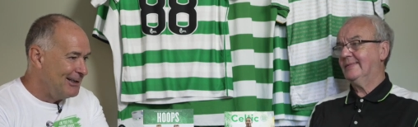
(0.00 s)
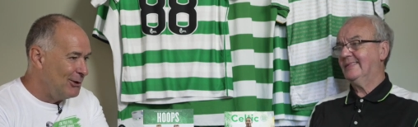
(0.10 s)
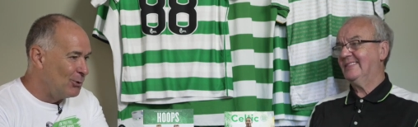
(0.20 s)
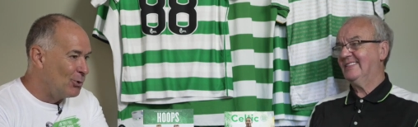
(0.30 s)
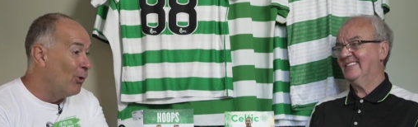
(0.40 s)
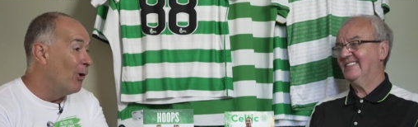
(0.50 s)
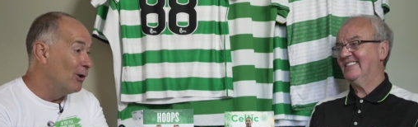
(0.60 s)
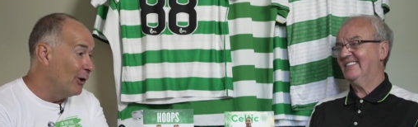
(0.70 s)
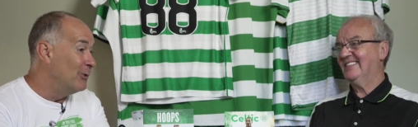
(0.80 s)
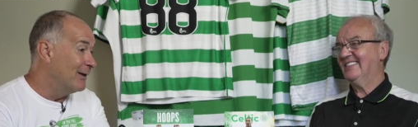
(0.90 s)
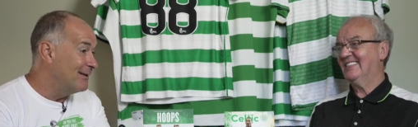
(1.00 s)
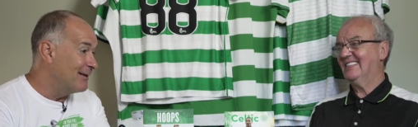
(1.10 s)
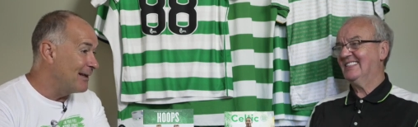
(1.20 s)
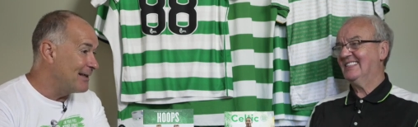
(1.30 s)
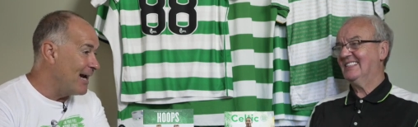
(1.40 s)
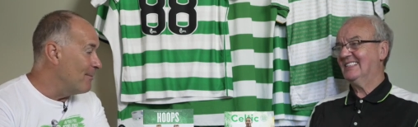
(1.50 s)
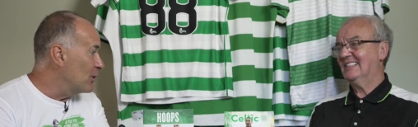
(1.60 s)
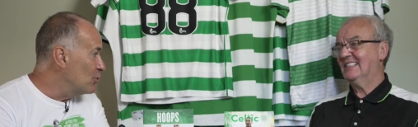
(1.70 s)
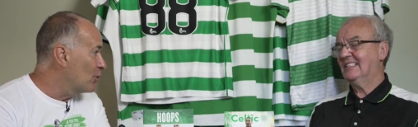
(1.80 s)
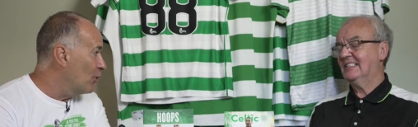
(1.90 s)
Speaker 1: you know, go all out and, and get him a
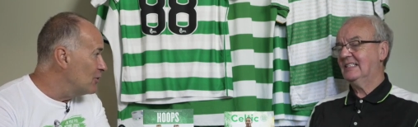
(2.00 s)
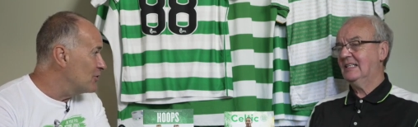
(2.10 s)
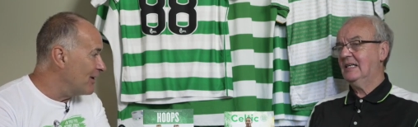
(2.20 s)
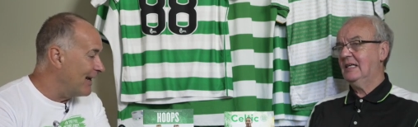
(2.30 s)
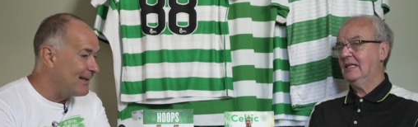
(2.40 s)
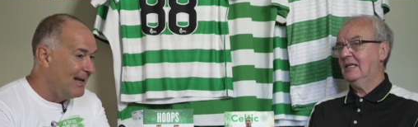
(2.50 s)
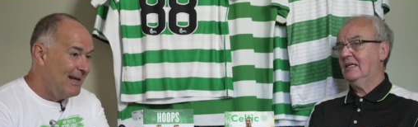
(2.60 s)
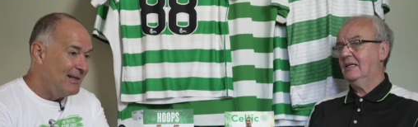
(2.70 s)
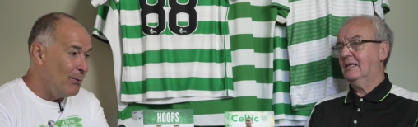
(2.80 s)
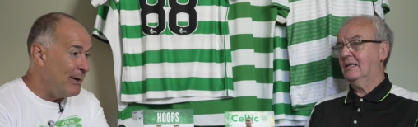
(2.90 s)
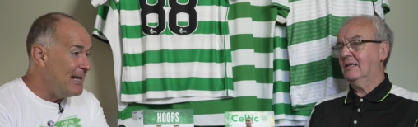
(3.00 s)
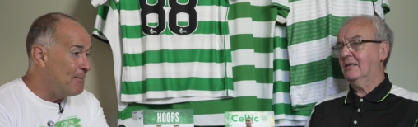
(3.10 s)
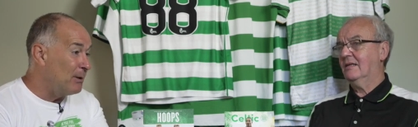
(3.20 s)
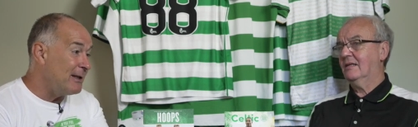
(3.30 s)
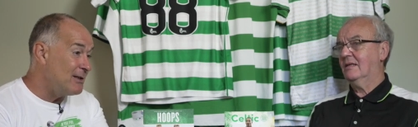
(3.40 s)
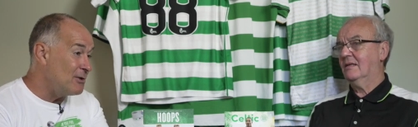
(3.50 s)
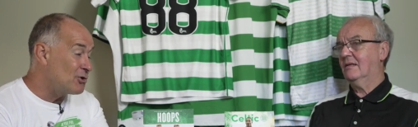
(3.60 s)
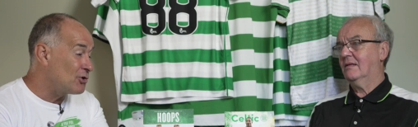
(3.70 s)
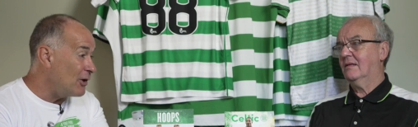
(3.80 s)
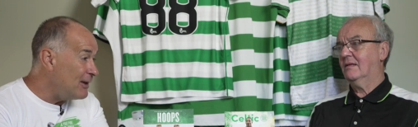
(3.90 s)
new contract. The way he played on
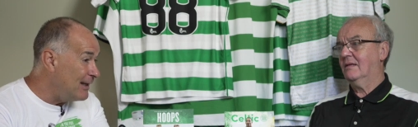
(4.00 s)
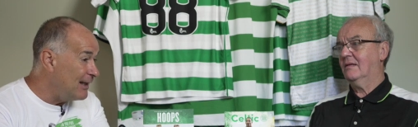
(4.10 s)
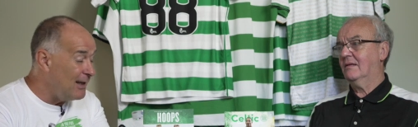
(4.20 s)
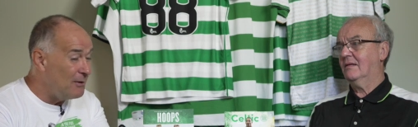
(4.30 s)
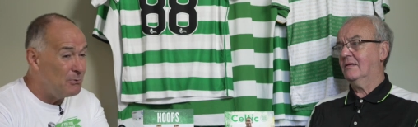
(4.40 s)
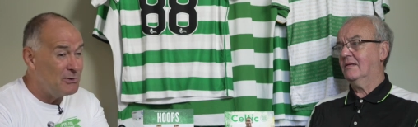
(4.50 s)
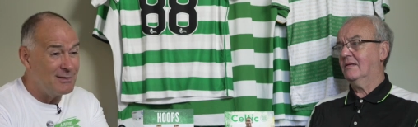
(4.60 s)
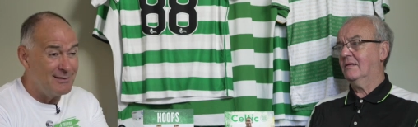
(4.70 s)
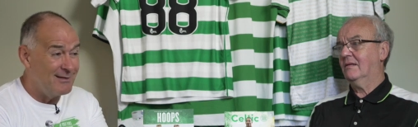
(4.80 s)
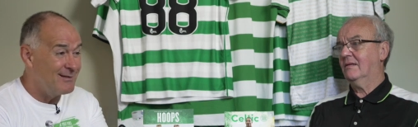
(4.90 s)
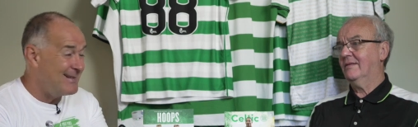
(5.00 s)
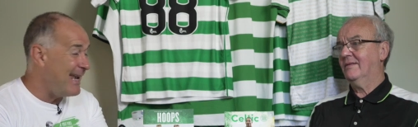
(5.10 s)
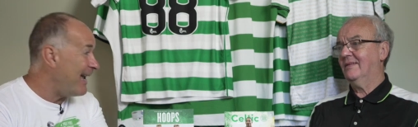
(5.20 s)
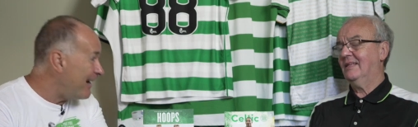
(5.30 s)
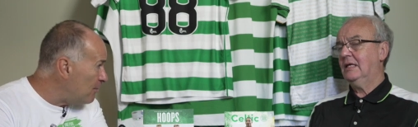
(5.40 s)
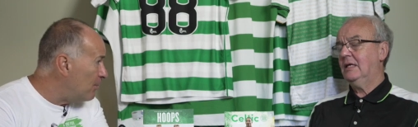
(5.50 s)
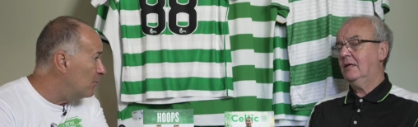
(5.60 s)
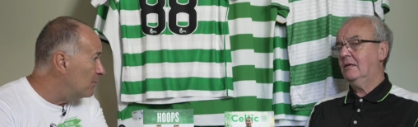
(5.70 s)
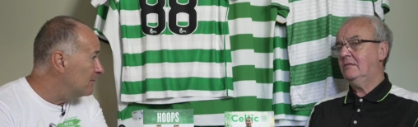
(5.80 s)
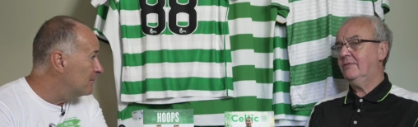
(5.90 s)
Sunday, it was terrible.
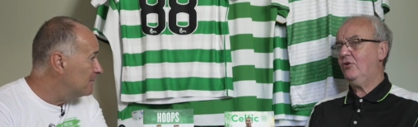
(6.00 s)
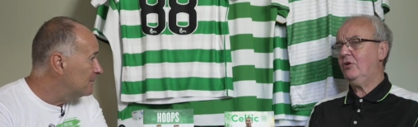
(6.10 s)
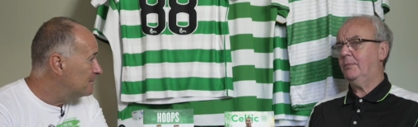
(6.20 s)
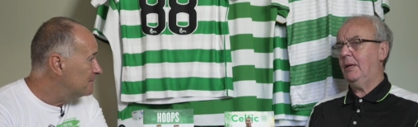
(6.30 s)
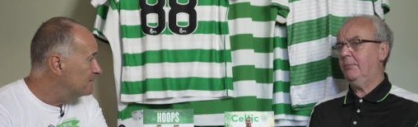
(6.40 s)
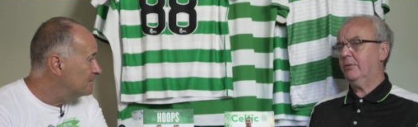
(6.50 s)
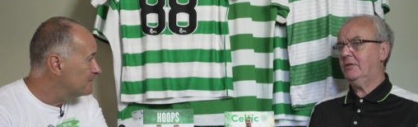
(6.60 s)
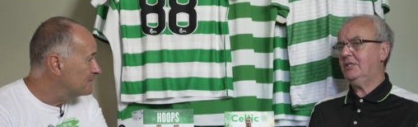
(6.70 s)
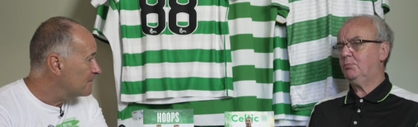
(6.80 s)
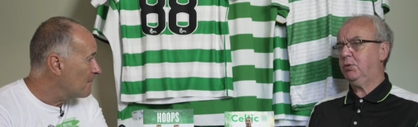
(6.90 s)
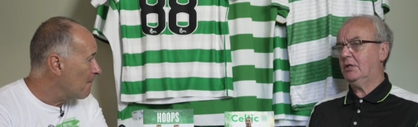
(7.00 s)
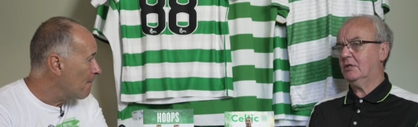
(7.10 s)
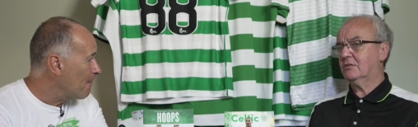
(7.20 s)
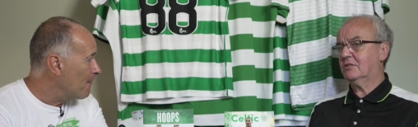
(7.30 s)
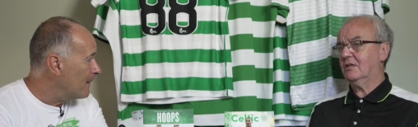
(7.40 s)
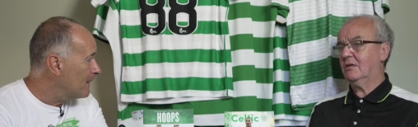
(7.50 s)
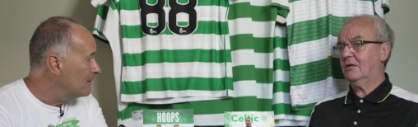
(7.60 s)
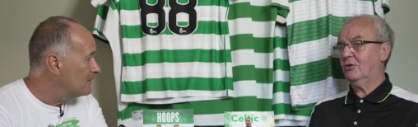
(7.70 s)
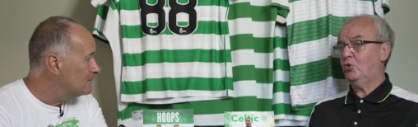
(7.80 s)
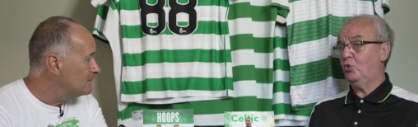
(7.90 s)
Speaker 2: You've got to remember these players
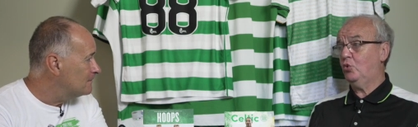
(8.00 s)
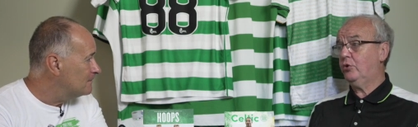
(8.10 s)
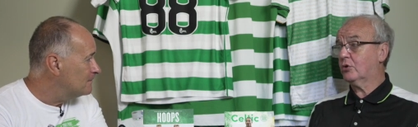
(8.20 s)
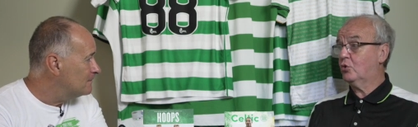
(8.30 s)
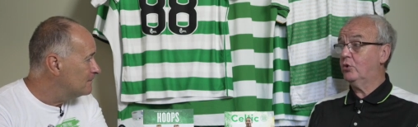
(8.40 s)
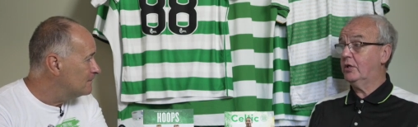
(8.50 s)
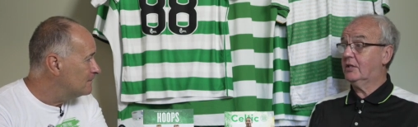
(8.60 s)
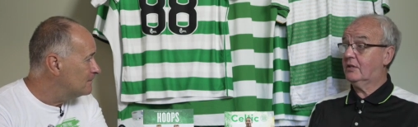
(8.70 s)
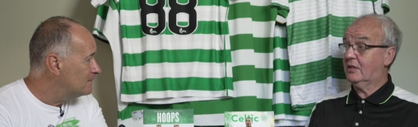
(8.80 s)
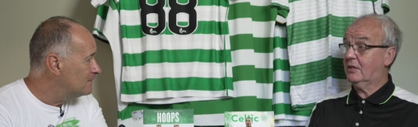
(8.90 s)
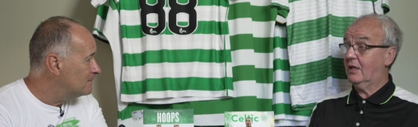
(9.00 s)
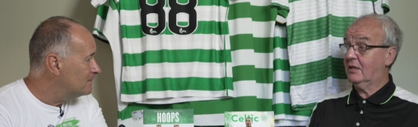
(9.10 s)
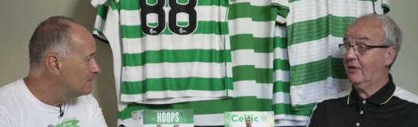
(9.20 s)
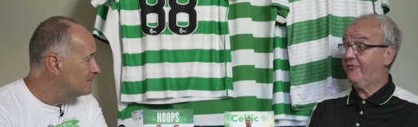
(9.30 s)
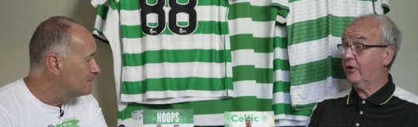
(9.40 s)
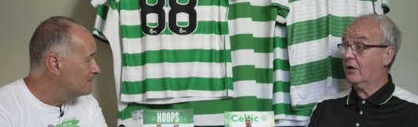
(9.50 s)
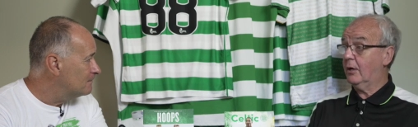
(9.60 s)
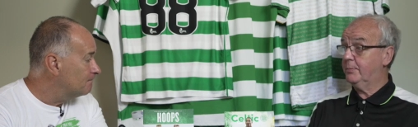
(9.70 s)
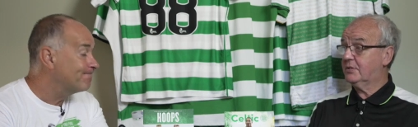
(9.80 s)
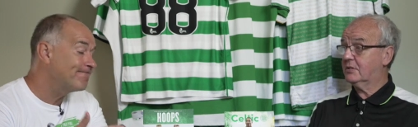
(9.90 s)
know they're going to different
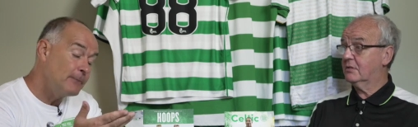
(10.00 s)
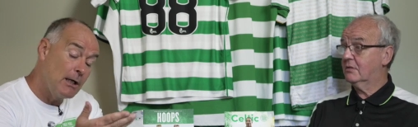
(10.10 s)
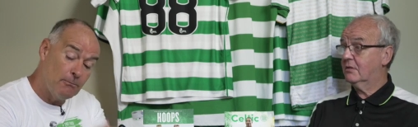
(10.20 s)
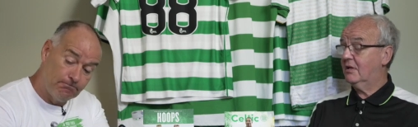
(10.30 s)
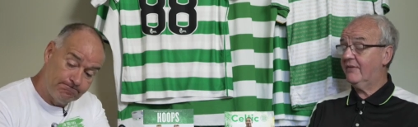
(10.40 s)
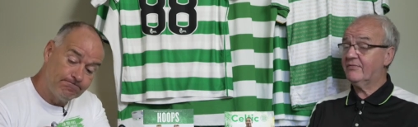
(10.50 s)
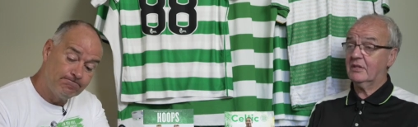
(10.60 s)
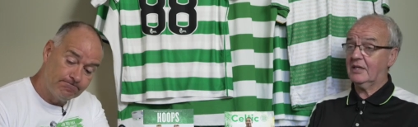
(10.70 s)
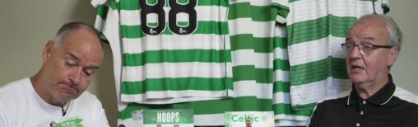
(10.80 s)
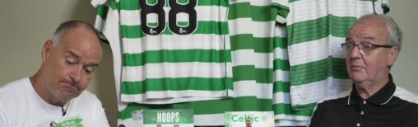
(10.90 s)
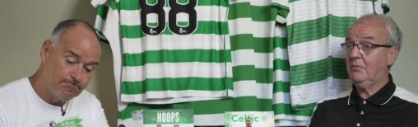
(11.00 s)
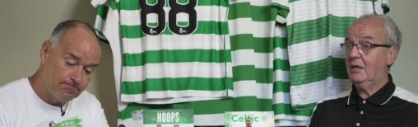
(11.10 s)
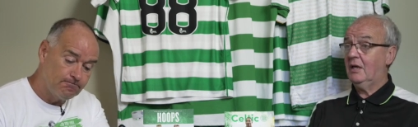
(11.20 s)
clubs no. after the game,